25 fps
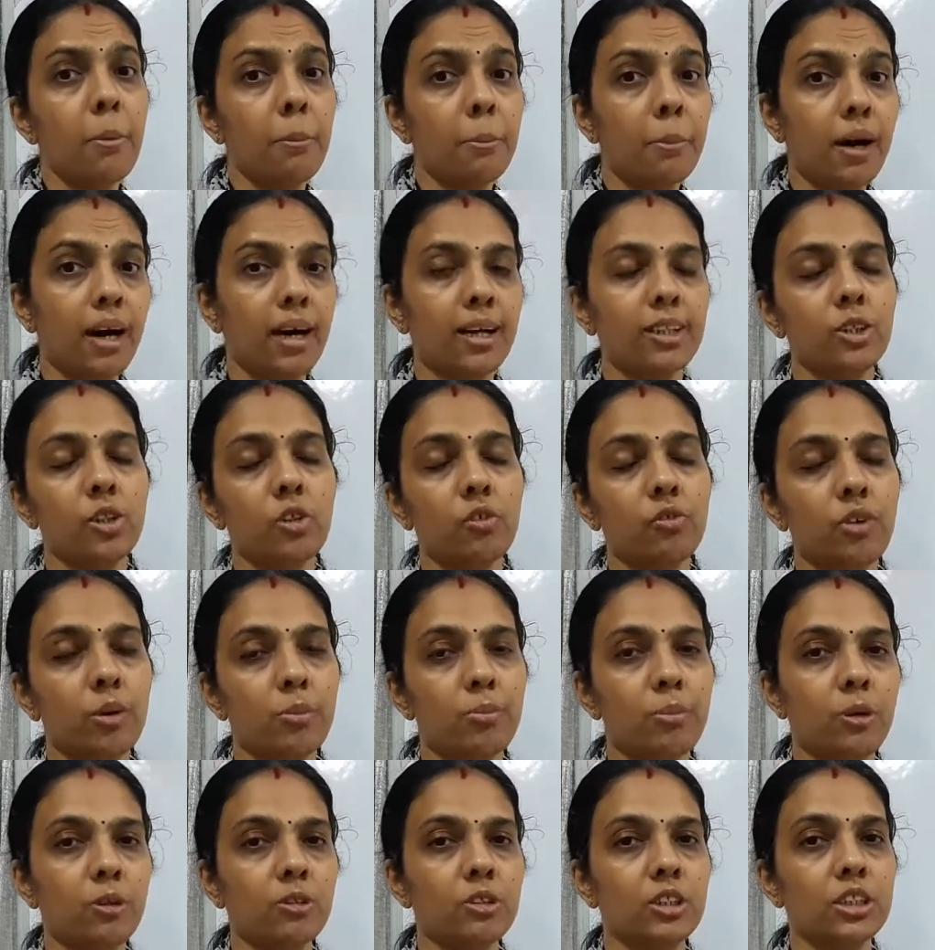Path of a
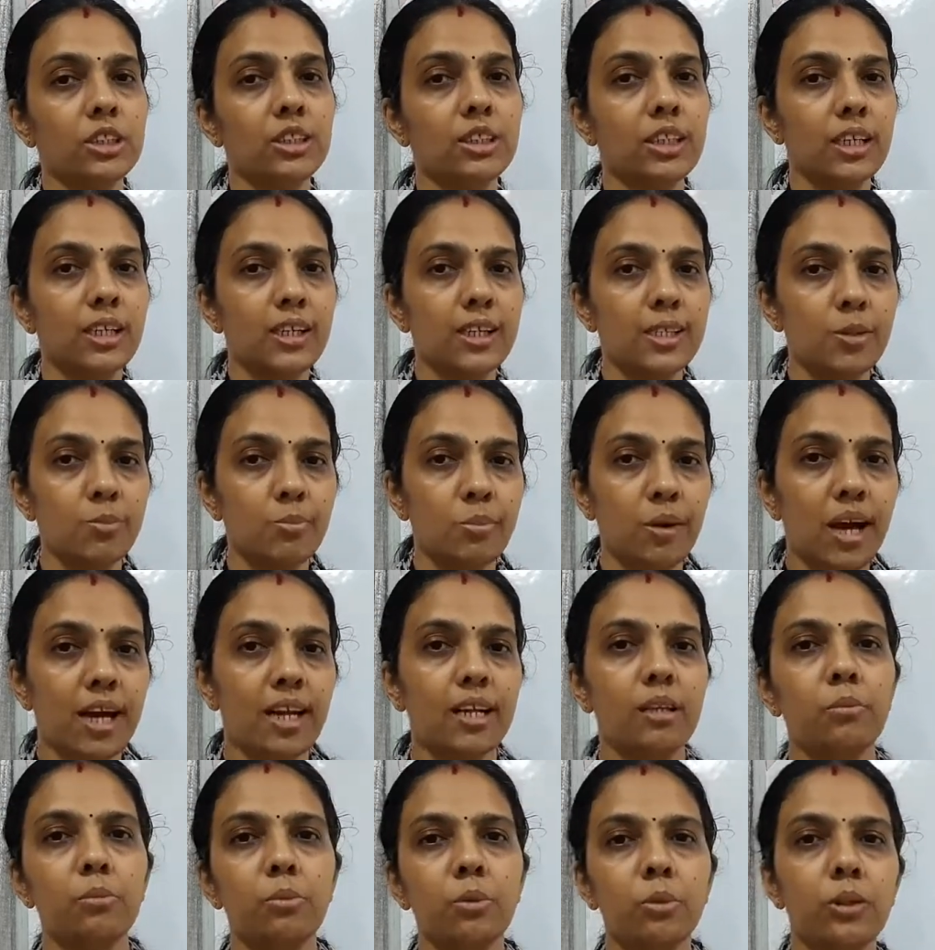projectile is
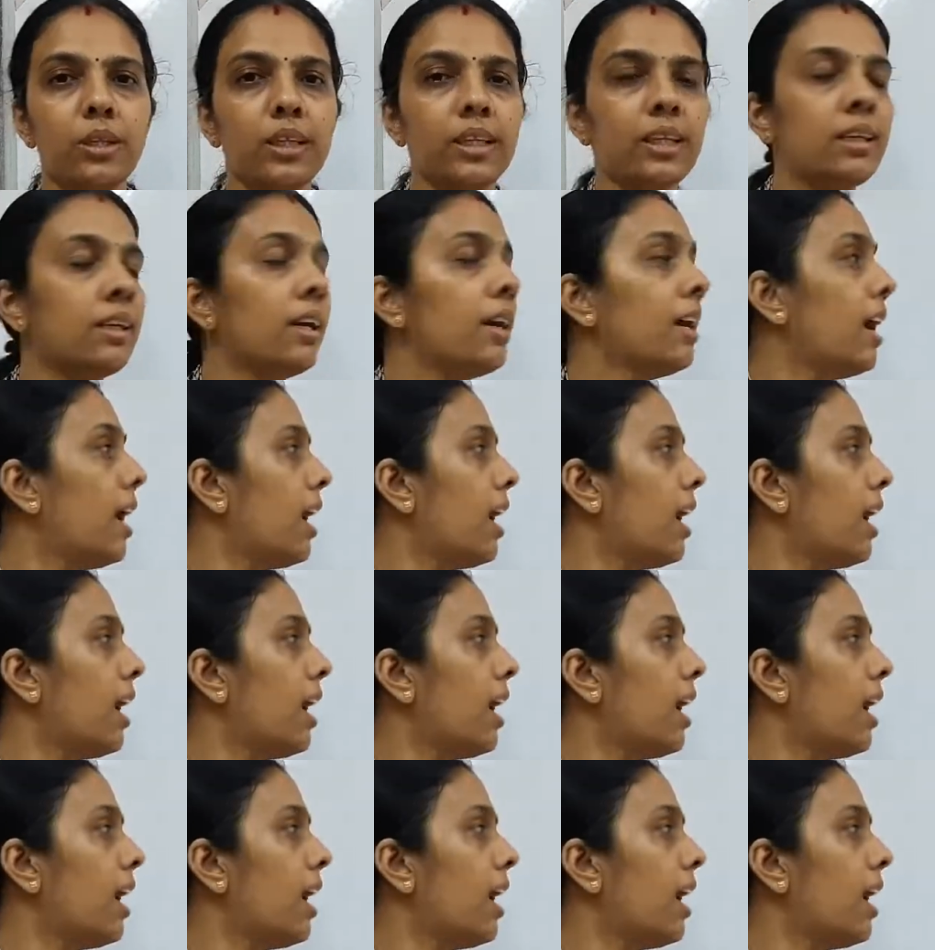parabolic